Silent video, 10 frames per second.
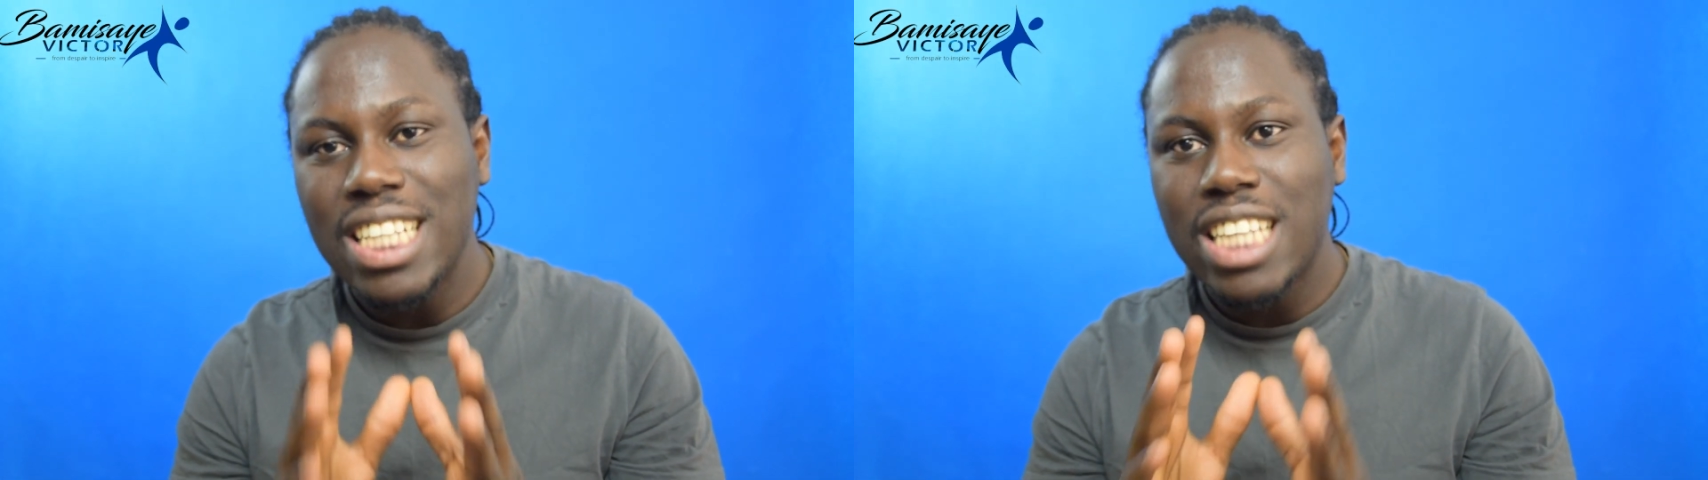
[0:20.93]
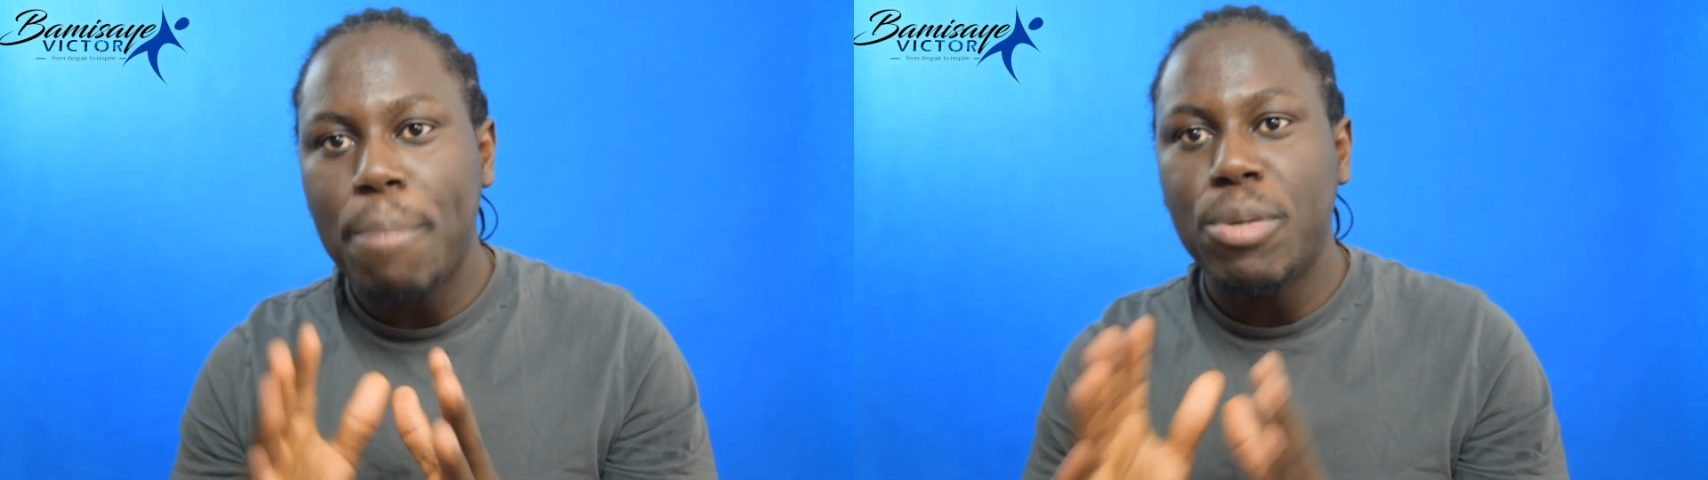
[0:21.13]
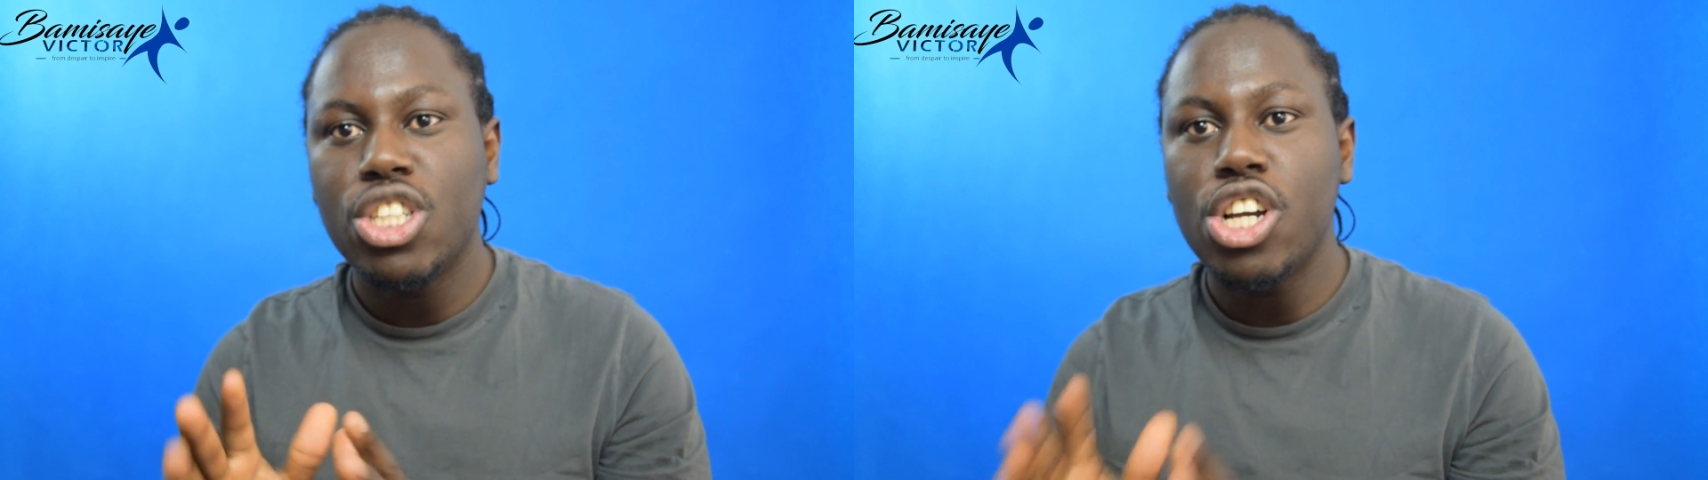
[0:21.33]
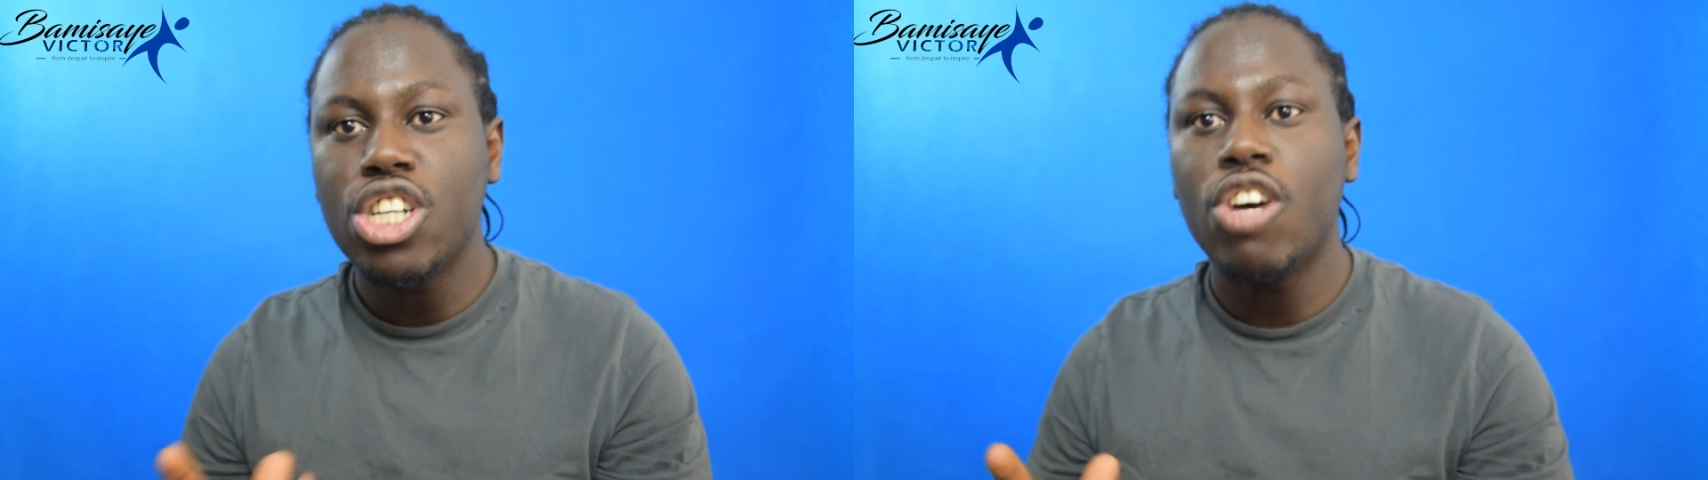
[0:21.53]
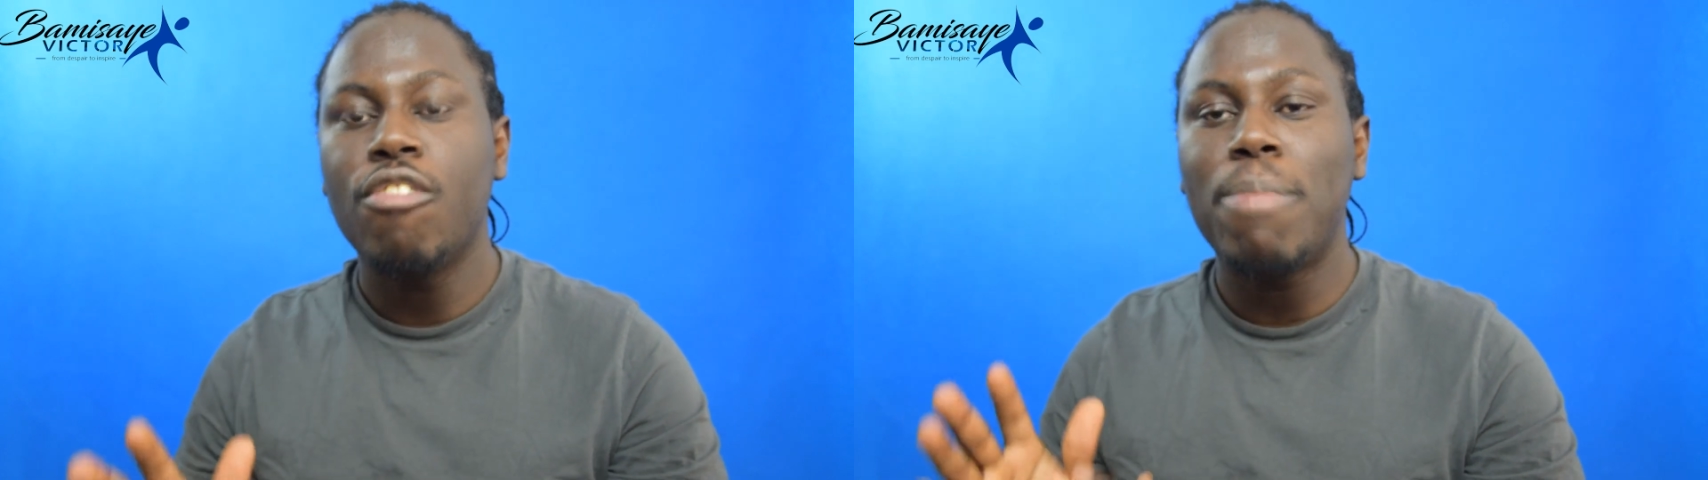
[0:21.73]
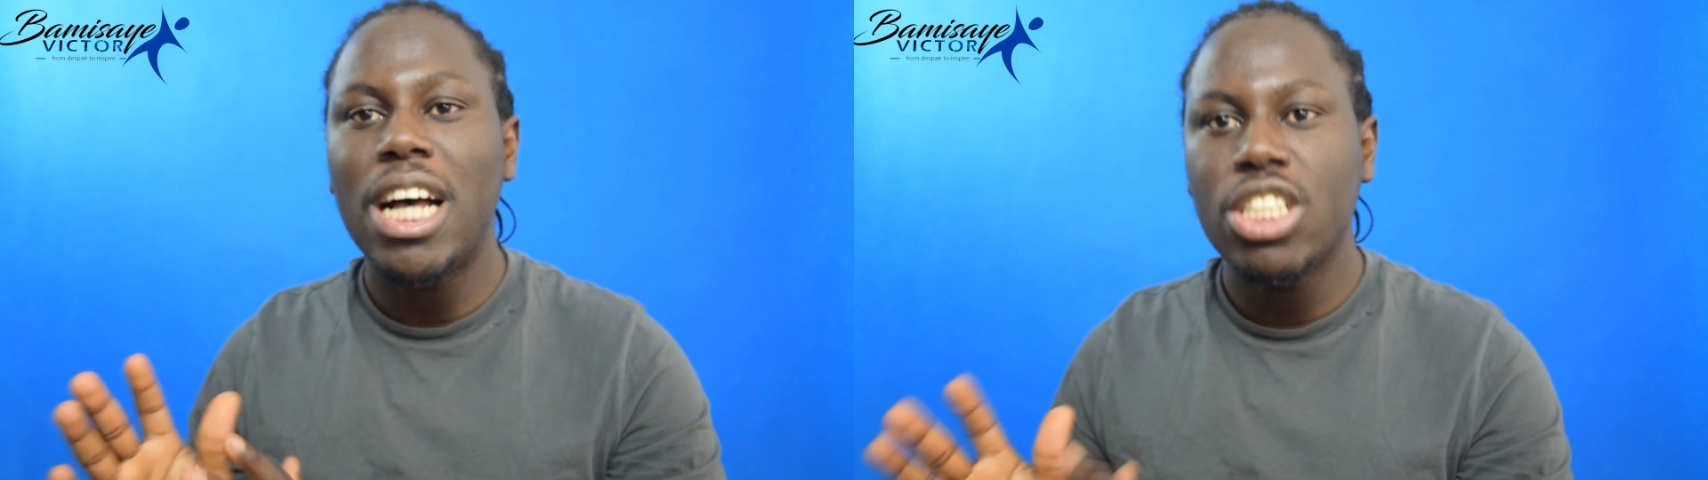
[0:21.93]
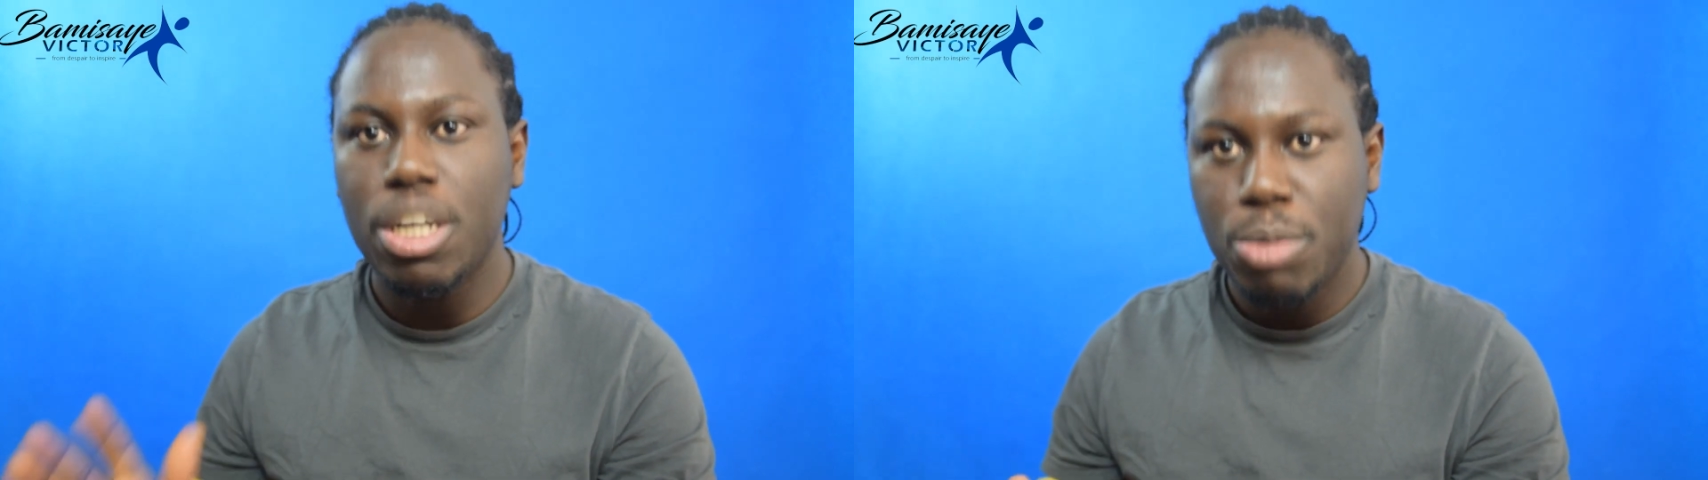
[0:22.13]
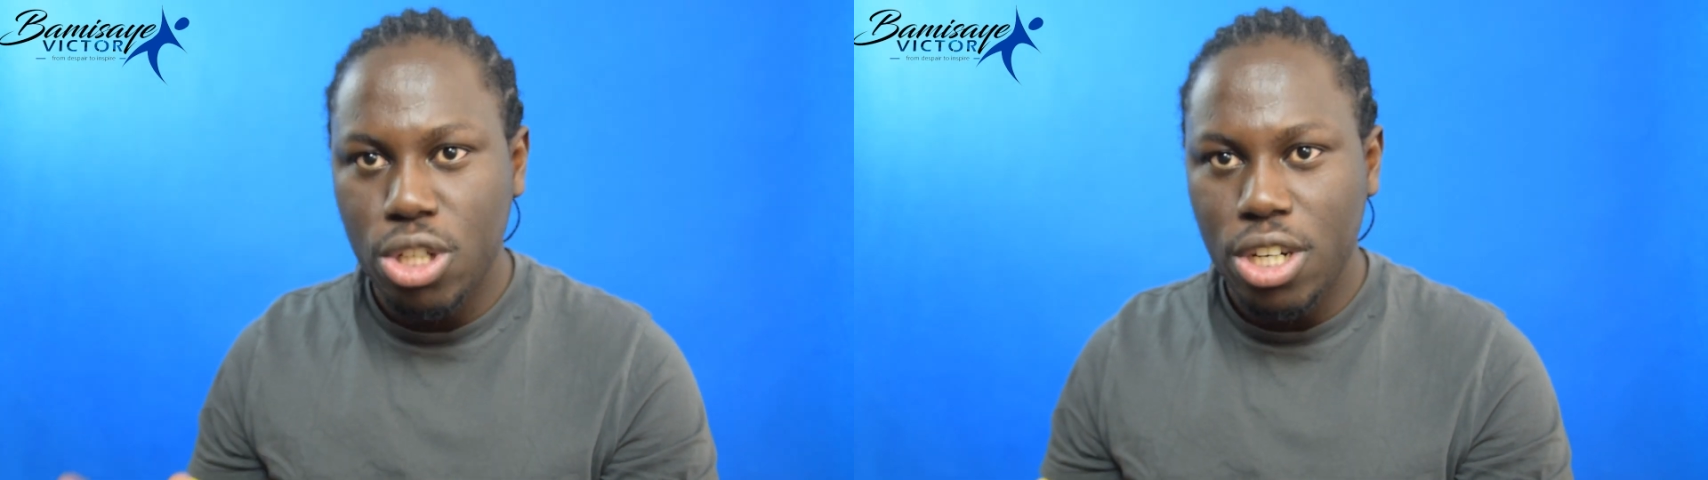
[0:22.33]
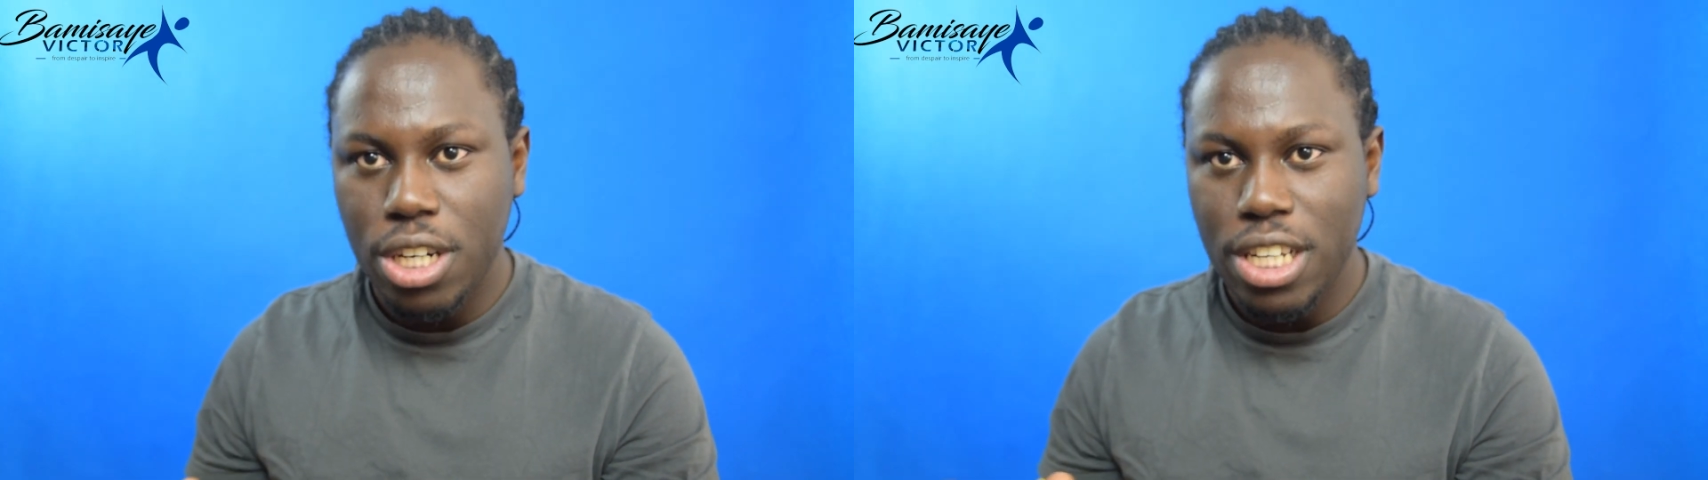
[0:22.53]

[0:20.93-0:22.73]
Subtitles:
interpretation of perception.